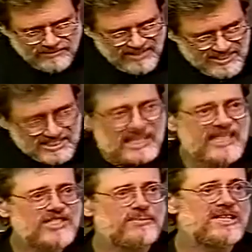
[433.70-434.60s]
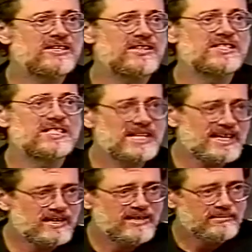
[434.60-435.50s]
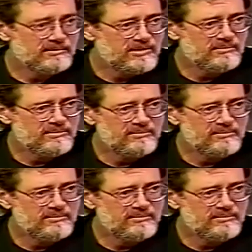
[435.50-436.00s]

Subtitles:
This leads me to the second